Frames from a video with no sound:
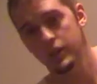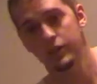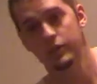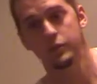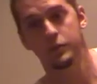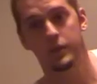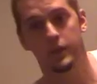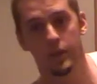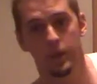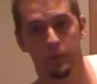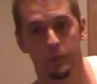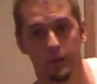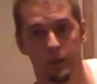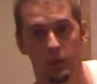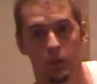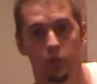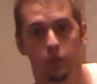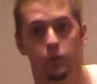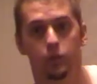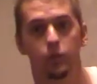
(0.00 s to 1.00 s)
have to be a little bit
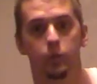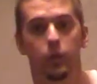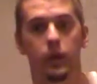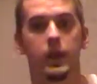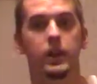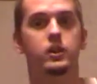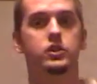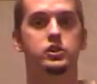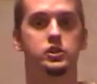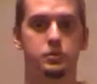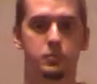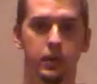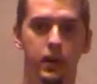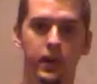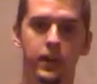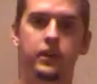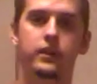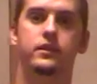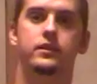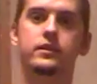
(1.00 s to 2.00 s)
closer range,
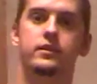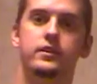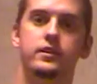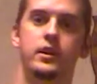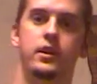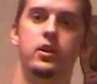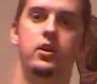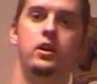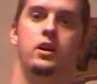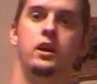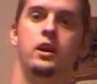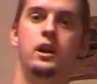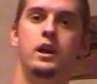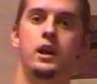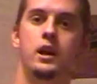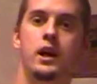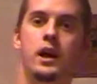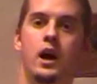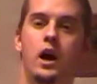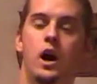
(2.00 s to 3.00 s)
but still.
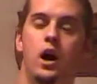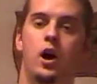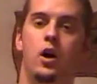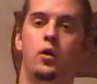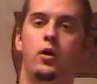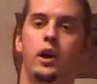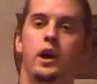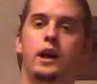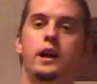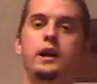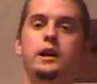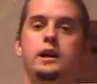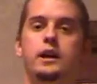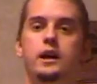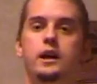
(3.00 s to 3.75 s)
Okay,